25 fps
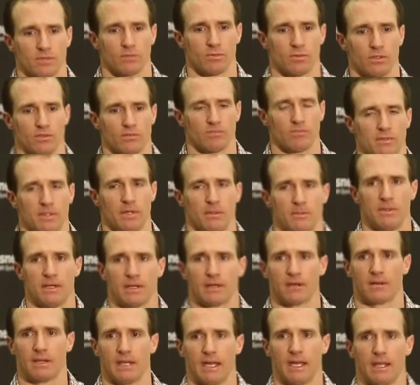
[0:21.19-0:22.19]
that would have been a
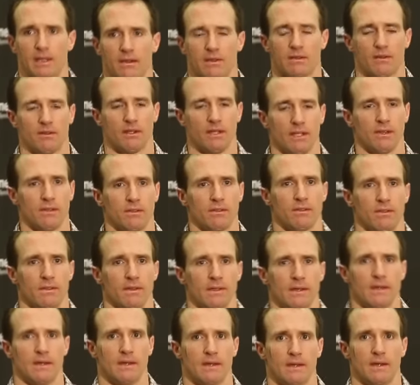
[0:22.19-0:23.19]
big gain
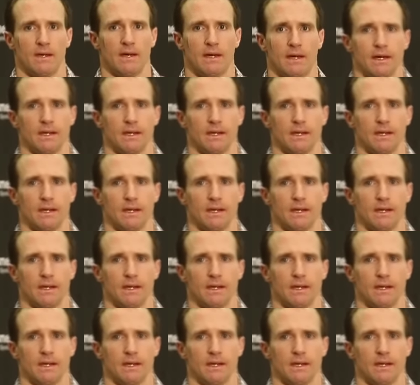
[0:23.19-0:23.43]
underneath.